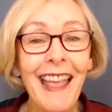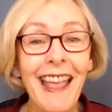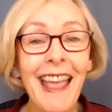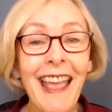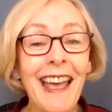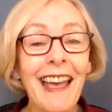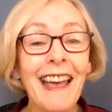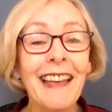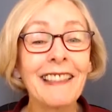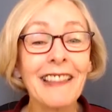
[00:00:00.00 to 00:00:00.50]

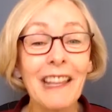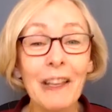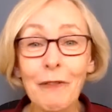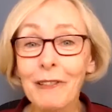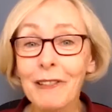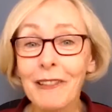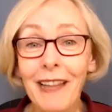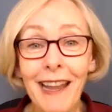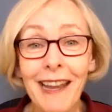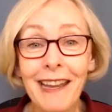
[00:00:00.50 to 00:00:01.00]
and they
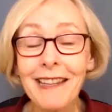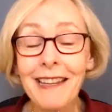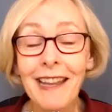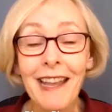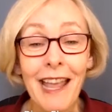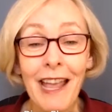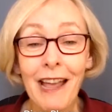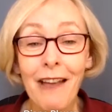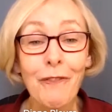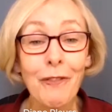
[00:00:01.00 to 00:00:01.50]
would like to
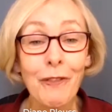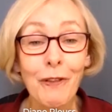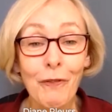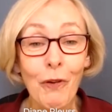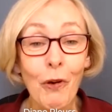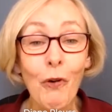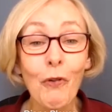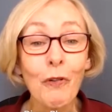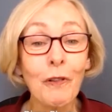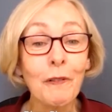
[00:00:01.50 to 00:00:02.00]
have
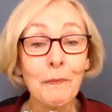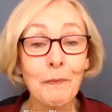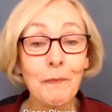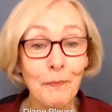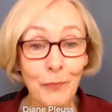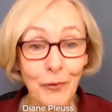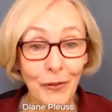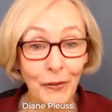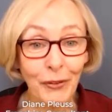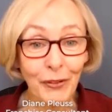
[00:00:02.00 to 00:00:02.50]
their
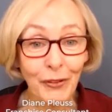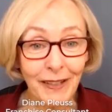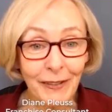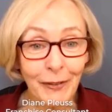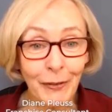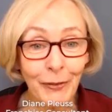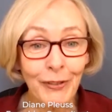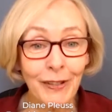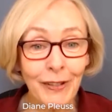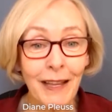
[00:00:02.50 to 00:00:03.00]
own
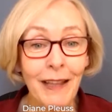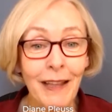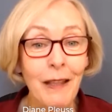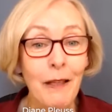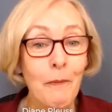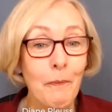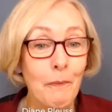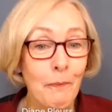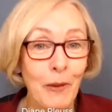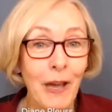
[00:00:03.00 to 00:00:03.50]
business
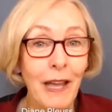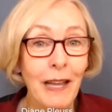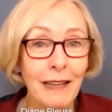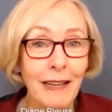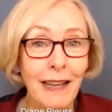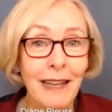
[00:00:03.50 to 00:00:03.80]
but